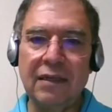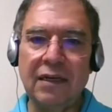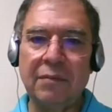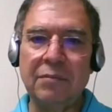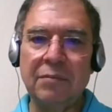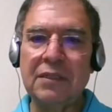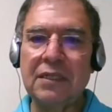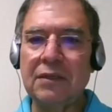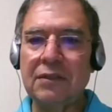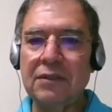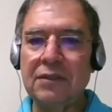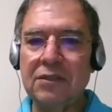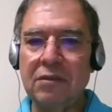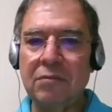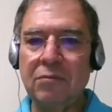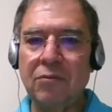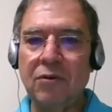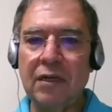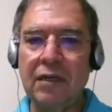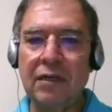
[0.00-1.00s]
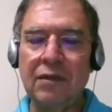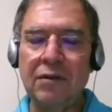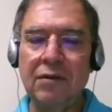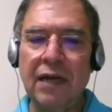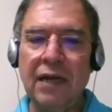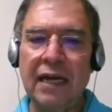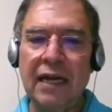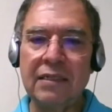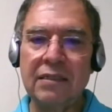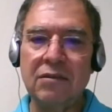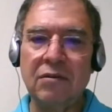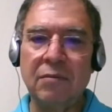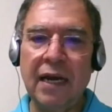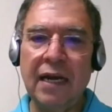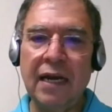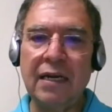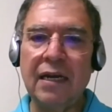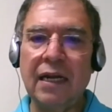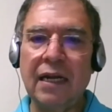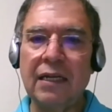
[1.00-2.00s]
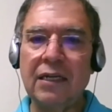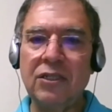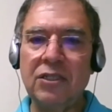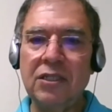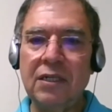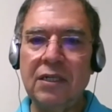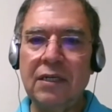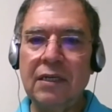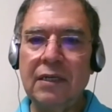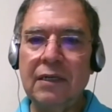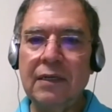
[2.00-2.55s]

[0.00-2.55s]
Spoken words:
upskill someone who has domain knowledge